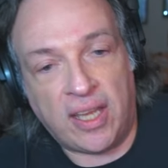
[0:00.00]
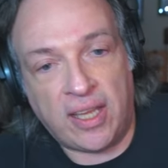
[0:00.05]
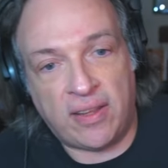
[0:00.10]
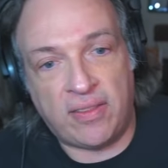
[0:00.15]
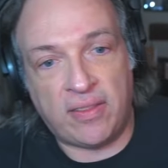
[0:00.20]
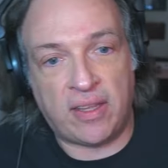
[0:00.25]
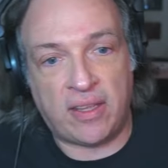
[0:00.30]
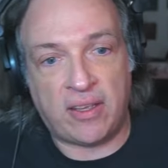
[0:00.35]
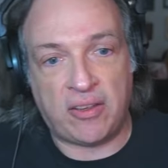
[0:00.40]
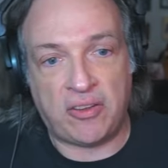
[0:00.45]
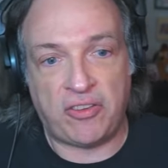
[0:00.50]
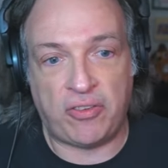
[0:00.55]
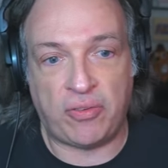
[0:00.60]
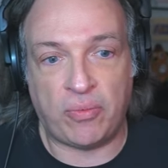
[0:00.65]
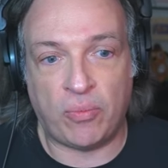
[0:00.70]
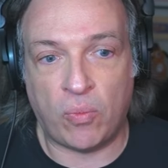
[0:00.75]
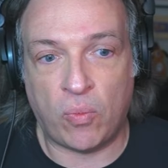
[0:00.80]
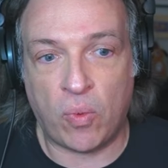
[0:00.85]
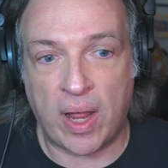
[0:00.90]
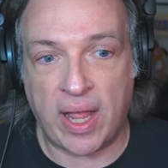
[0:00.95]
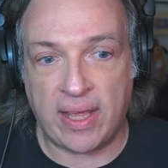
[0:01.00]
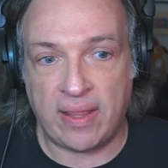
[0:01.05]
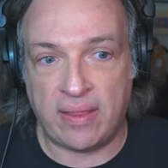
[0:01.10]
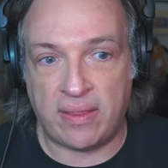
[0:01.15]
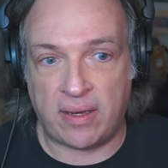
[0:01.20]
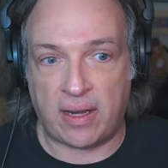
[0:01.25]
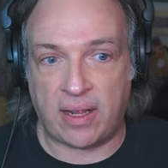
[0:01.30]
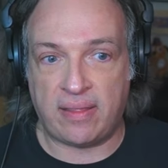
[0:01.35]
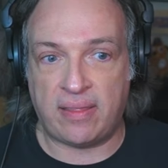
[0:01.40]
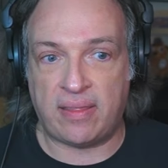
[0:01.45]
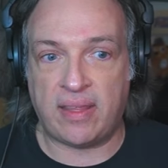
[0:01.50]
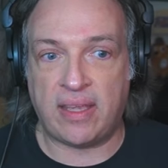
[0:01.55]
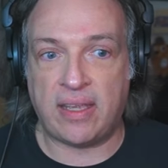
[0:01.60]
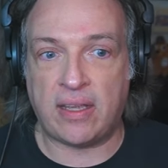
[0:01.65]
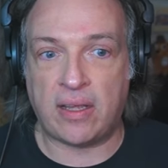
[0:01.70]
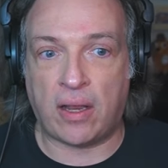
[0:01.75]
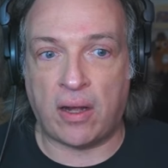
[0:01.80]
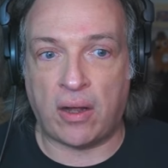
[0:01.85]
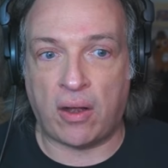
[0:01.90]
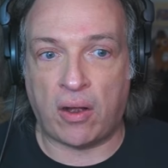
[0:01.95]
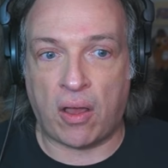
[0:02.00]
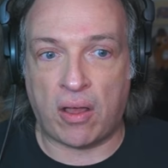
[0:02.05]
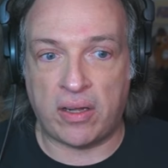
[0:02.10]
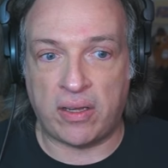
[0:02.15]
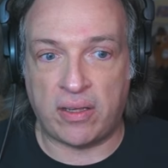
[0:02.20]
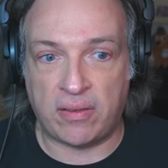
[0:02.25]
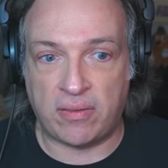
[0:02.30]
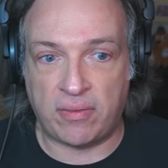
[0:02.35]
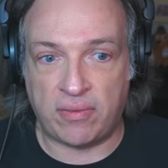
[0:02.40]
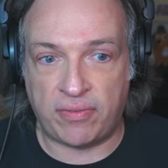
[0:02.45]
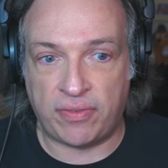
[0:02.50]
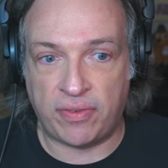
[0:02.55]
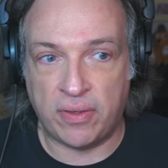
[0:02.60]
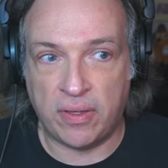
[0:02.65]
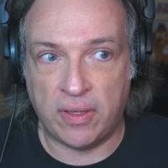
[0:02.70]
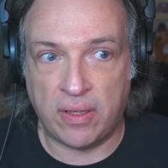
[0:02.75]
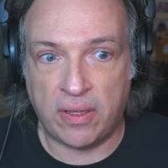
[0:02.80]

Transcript: in this way that I think a lot of